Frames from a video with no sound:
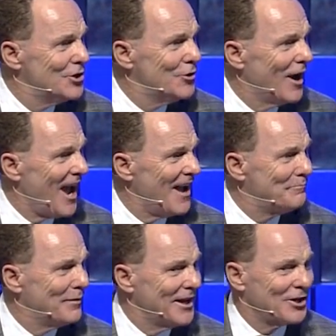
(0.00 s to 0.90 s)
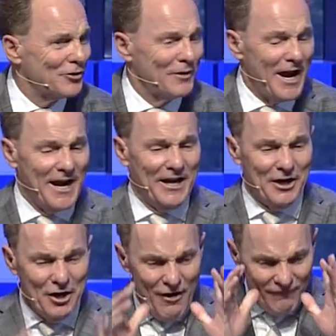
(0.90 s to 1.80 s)
You have been
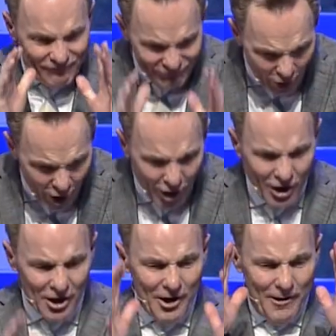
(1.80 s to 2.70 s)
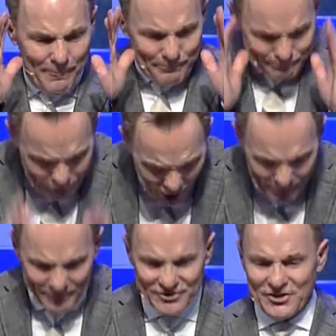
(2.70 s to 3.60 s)
created for
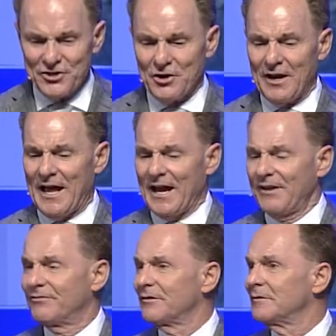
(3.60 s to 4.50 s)
purpose in your life.